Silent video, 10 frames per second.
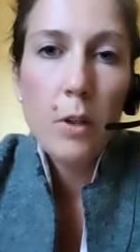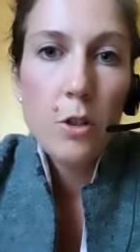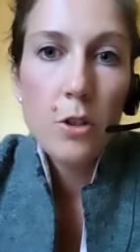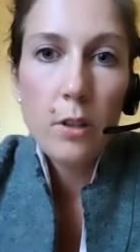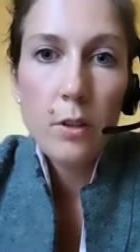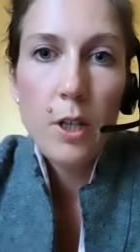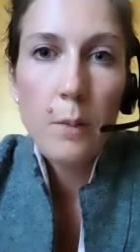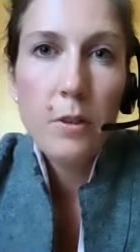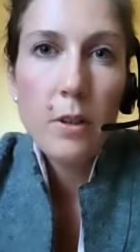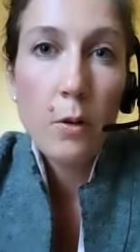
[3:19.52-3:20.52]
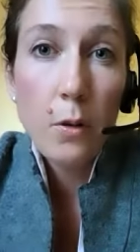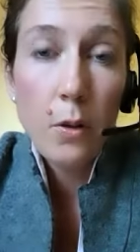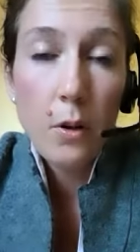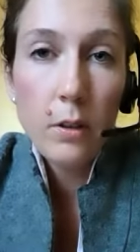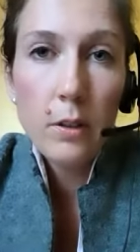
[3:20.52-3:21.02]
language
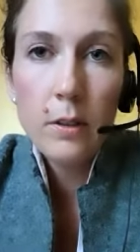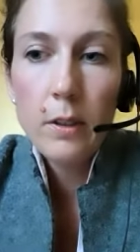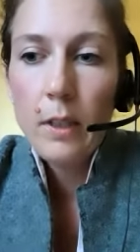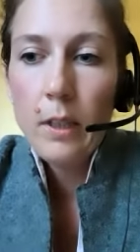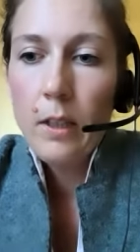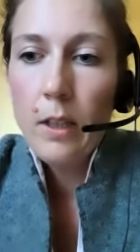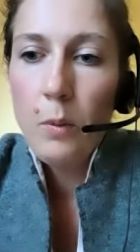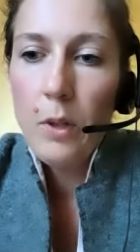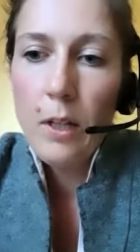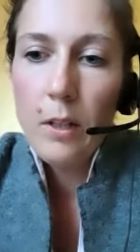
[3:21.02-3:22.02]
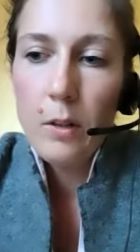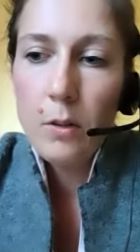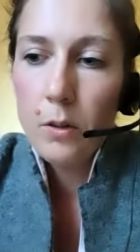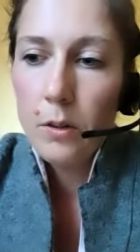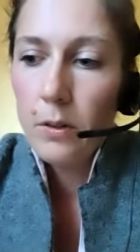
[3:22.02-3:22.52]
shapes our thought.
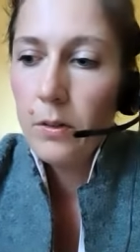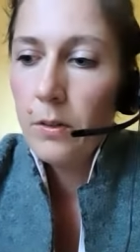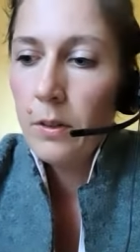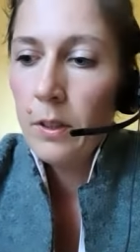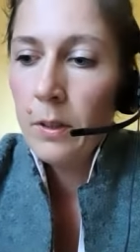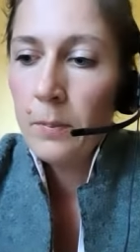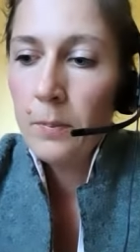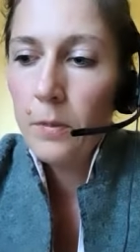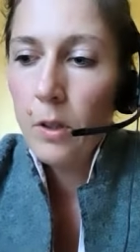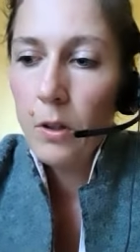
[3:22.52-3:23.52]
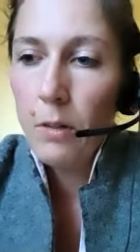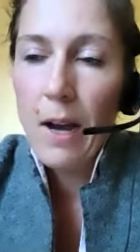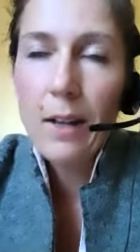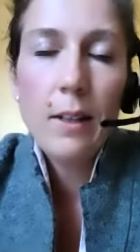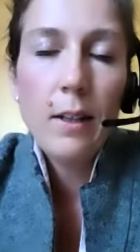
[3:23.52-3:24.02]
Then we had a course
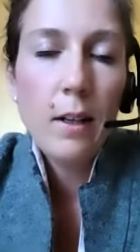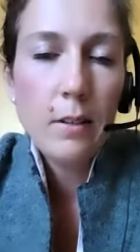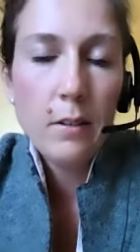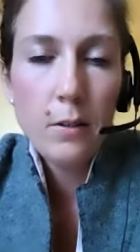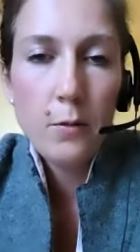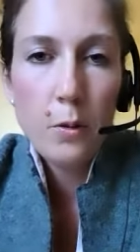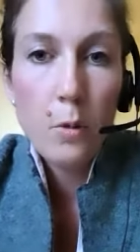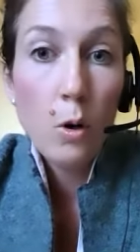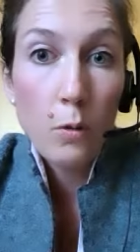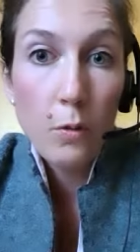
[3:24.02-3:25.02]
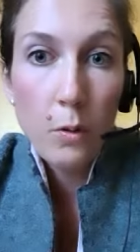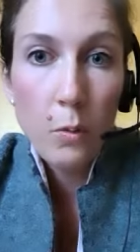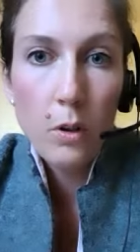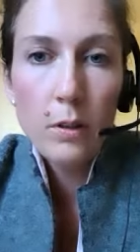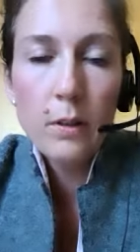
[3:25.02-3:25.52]
on marketing lessons from
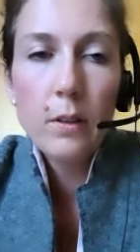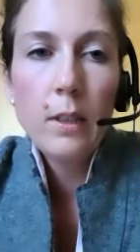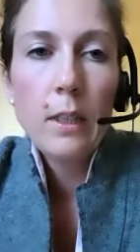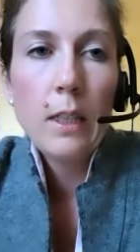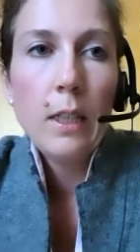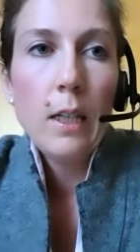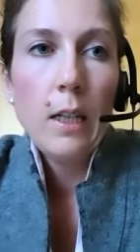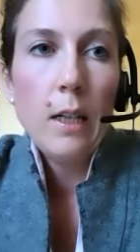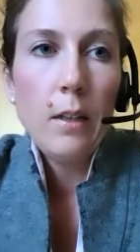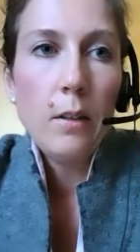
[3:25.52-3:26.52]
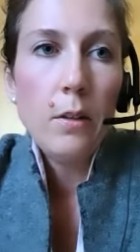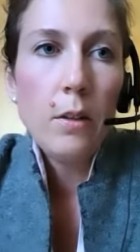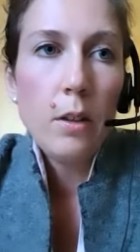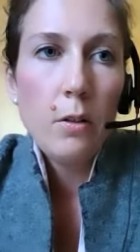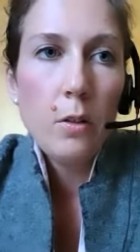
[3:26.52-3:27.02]
all over the world.
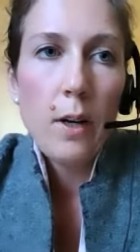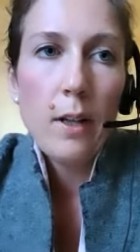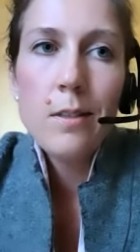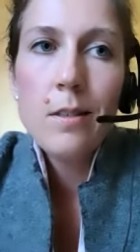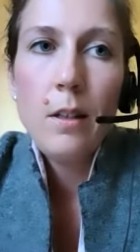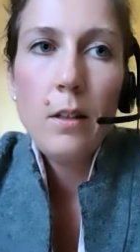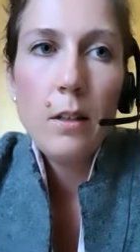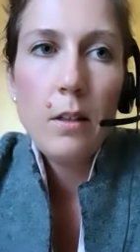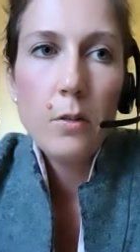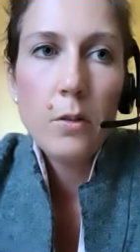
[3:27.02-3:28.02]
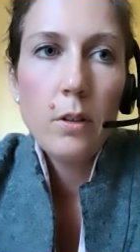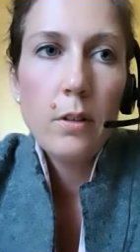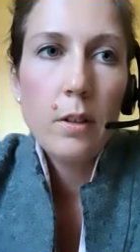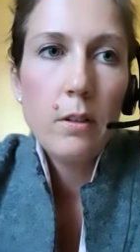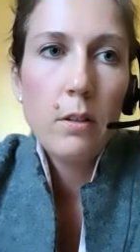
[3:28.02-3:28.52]
And so I can say that this
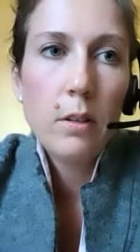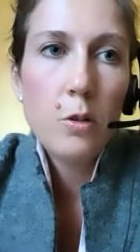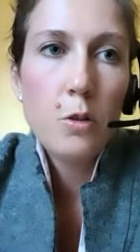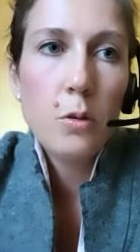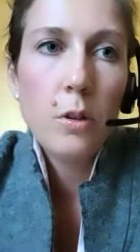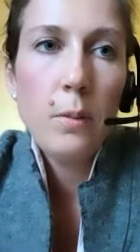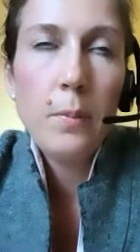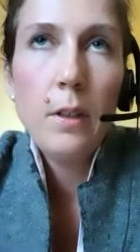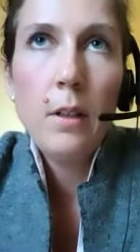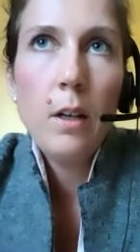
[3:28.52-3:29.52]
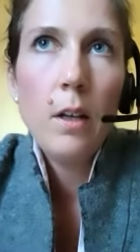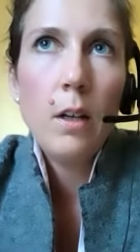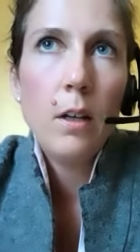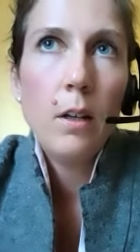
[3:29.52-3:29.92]
course has surely been